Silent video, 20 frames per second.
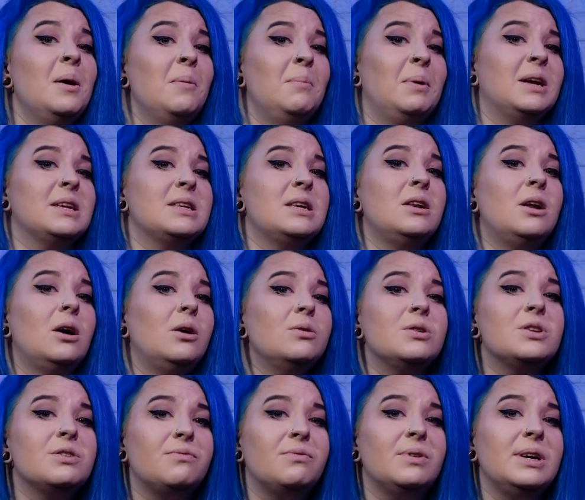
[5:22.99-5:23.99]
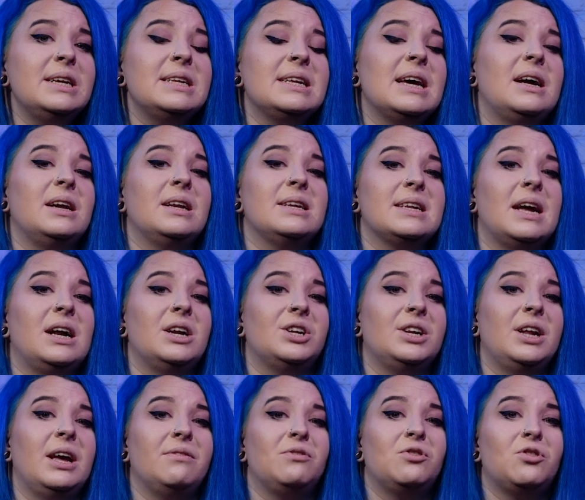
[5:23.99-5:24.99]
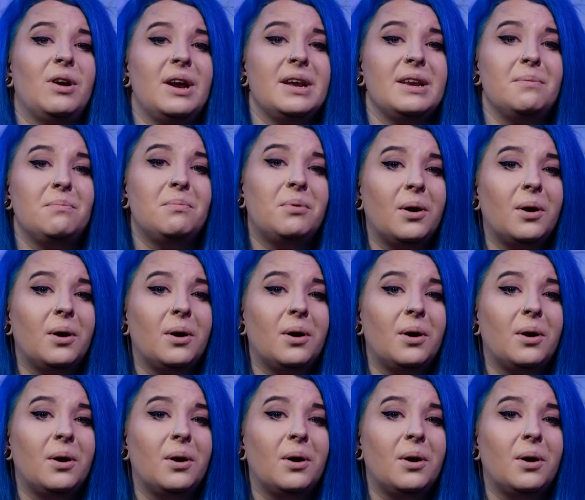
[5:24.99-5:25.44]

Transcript: because loads of retailers actually have trade-in